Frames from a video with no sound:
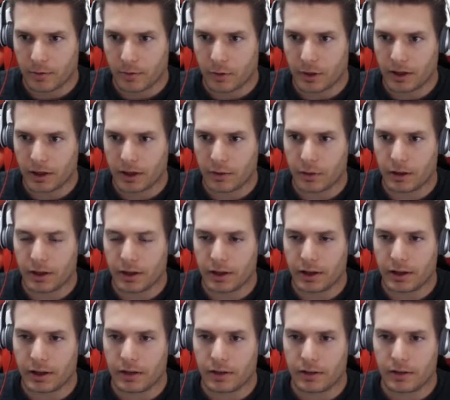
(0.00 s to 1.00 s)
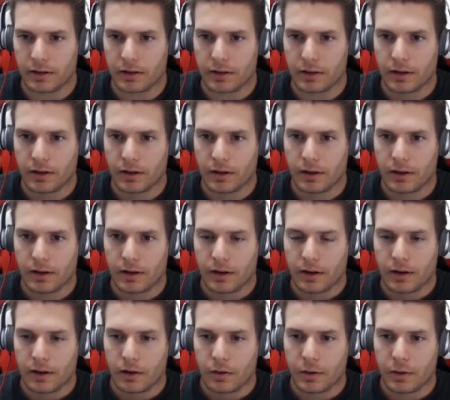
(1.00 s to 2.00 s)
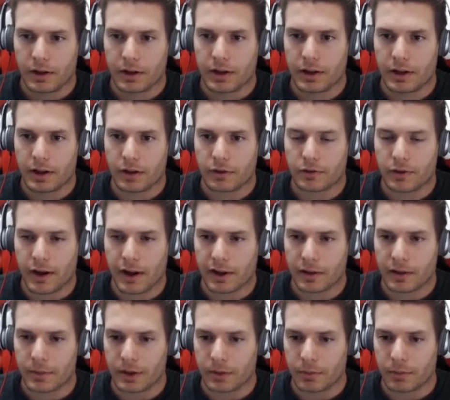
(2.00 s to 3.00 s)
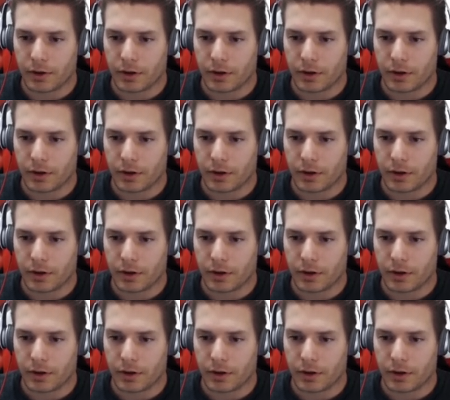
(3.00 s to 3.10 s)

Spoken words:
We can get our dragon big